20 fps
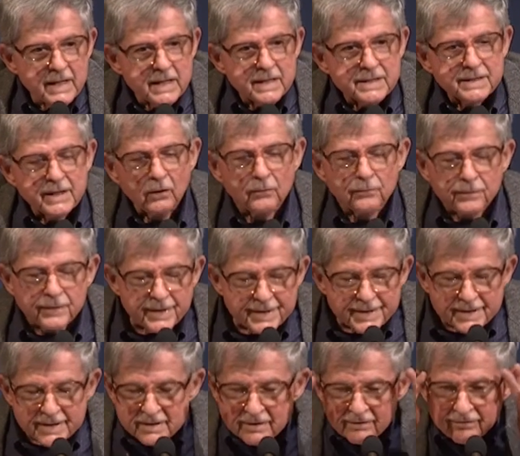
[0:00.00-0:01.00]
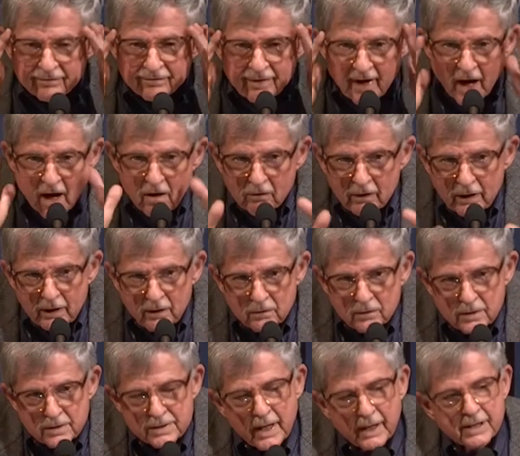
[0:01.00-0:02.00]
So this is a
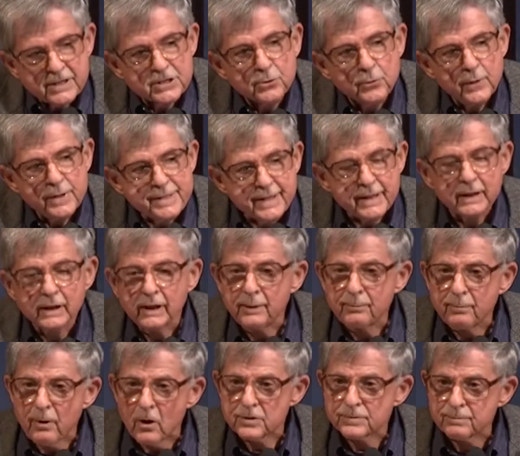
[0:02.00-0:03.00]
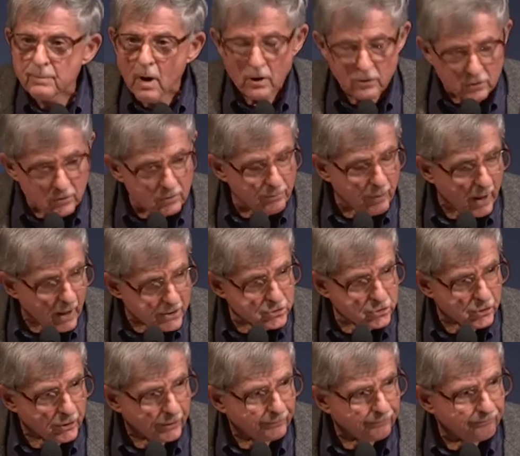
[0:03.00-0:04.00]
very exquisitely postmodern
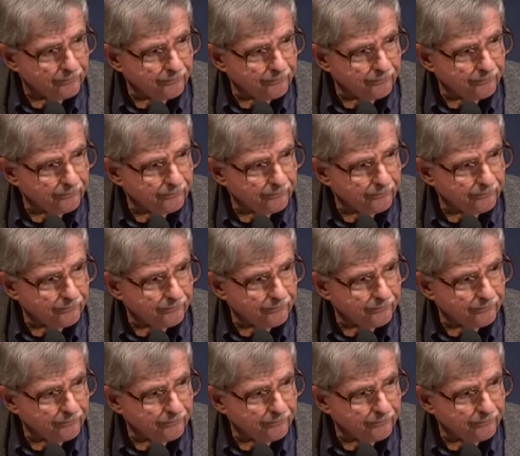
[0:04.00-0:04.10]
posture.